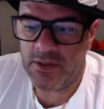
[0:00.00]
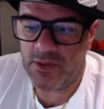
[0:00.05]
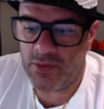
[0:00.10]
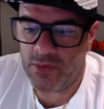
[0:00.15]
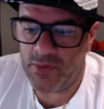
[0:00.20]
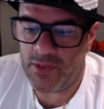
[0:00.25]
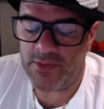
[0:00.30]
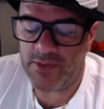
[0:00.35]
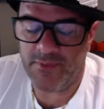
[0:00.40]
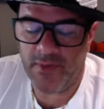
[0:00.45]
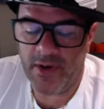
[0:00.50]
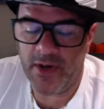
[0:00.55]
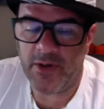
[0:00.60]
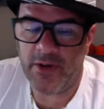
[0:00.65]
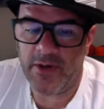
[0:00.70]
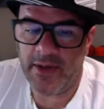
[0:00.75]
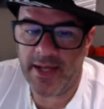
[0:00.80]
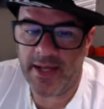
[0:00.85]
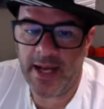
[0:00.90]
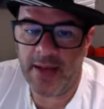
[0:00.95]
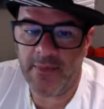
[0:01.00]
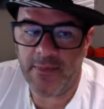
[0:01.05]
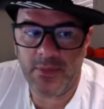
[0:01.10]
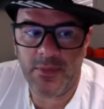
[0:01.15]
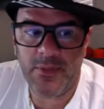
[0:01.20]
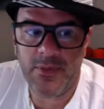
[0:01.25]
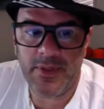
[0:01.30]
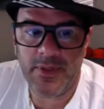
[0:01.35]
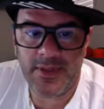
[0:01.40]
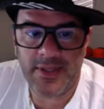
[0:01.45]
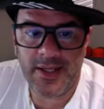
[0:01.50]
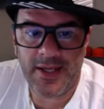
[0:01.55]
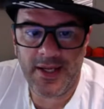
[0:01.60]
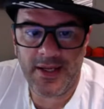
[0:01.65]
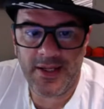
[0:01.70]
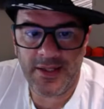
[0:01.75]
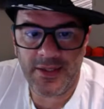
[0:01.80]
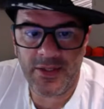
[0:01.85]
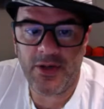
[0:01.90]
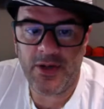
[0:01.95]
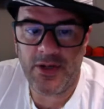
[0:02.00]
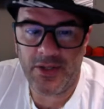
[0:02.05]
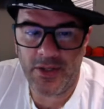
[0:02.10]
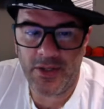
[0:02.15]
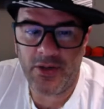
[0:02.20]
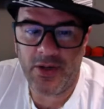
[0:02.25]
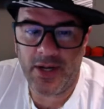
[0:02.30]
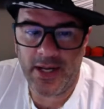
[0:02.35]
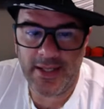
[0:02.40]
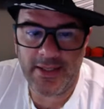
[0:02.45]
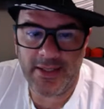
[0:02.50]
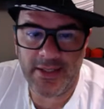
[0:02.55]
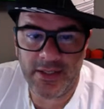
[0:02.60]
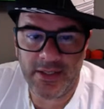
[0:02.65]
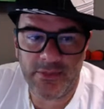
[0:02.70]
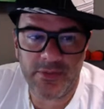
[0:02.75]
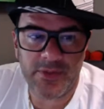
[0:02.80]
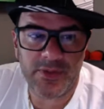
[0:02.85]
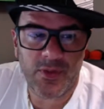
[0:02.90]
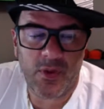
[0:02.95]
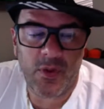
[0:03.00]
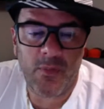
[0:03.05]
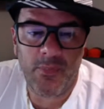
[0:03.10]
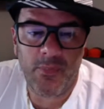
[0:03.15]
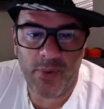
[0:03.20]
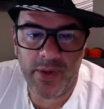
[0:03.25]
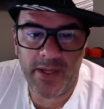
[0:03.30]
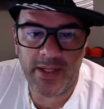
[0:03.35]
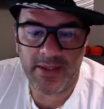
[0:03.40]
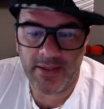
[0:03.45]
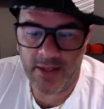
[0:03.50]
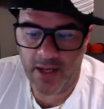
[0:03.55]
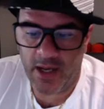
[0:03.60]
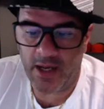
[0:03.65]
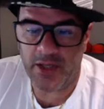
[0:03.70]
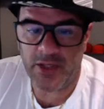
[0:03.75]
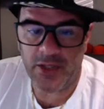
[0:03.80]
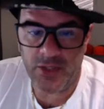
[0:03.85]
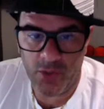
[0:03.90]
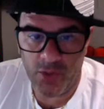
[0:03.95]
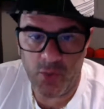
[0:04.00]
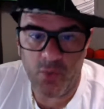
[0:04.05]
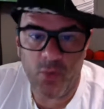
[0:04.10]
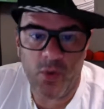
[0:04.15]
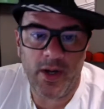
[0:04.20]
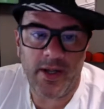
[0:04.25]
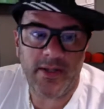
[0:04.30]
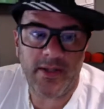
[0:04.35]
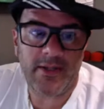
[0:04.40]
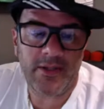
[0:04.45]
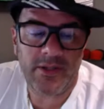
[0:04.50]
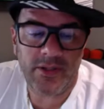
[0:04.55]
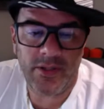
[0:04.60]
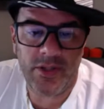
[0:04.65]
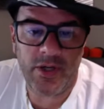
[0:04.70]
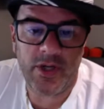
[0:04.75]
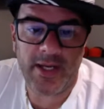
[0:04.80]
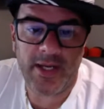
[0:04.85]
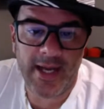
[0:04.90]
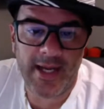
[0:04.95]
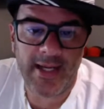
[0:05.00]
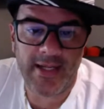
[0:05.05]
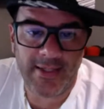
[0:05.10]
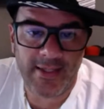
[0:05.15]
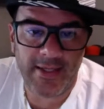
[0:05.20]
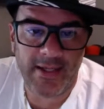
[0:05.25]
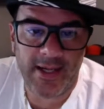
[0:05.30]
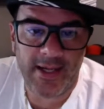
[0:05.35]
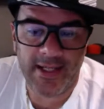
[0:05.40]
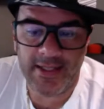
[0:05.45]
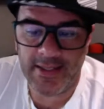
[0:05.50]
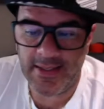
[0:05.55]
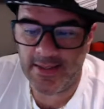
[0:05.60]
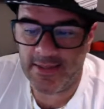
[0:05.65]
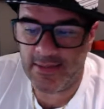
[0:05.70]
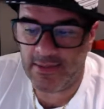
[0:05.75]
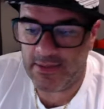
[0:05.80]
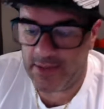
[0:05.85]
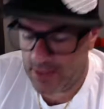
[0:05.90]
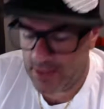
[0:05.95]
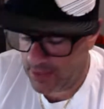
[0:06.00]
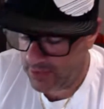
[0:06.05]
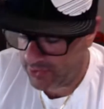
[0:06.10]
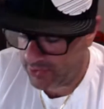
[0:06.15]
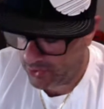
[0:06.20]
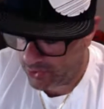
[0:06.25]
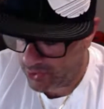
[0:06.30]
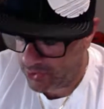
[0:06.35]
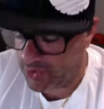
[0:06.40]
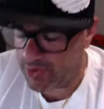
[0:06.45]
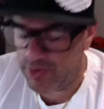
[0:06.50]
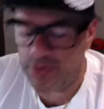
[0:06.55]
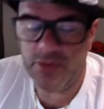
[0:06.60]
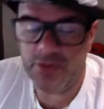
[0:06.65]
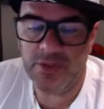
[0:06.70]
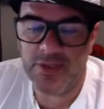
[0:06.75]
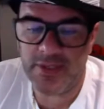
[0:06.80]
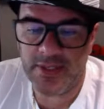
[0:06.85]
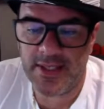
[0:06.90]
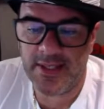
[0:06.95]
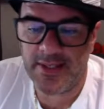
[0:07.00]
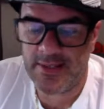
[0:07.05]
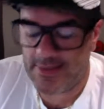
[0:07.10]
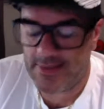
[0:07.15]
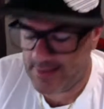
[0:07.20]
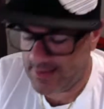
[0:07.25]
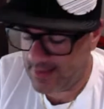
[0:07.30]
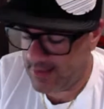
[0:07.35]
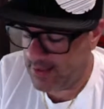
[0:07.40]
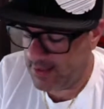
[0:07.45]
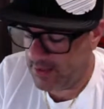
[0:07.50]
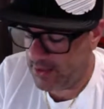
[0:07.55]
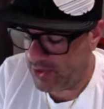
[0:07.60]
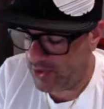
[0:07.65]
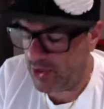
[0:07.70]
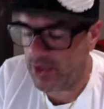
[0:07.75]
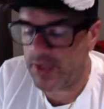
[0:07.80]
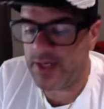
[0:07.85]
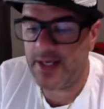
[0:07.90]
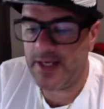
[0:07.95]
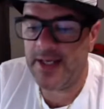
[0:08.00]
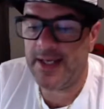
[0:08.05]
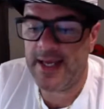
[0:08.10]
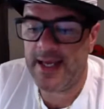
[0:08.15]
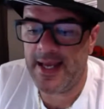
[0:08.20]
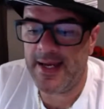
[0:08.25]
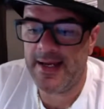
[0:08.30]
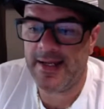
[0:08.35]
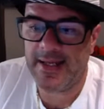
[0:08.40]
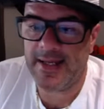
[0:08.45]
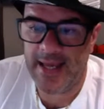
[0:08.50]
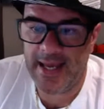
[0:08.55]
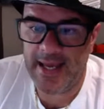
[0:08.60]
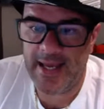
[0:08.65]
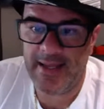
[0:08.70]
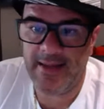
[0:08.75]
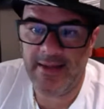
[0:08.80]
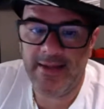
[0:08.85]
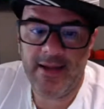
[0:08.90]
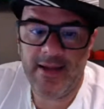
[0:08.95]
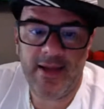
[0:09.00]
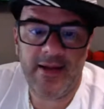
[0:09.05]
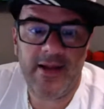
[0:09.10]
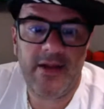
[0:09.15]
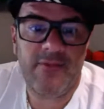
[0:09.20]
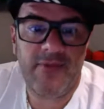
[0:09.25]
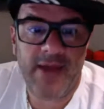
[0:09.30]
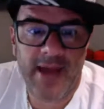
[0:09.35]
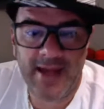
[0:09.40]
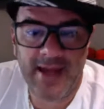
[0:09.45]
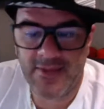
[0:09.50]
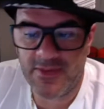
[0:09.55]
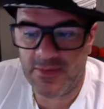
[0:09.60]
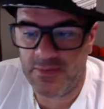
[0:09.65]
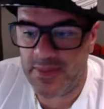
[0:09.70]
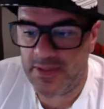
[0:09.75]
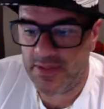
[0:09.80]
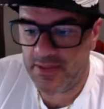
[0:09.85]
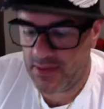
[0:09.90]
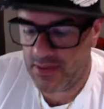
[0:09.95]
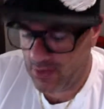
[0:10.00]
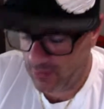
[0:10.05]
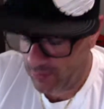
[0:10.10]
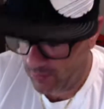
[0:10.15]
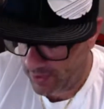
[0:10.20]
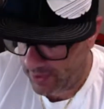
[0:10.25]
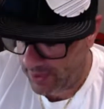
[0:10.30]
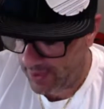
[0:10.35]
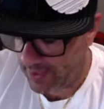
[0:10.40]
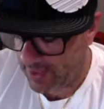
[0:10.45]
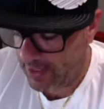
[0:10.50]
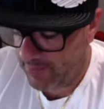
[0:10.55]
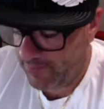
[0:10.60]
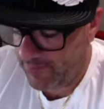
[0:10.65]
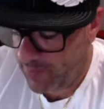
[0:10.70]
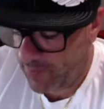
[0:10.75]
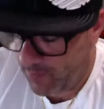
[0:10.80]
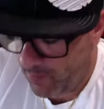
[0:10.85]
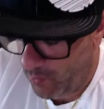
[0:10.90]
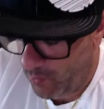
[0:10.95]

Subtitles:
Taurus, Virgo, and Capricorn, your idea was on point. You won. You're getting the idea. The good news is you're going to get a gain, an advancement. We're going to give you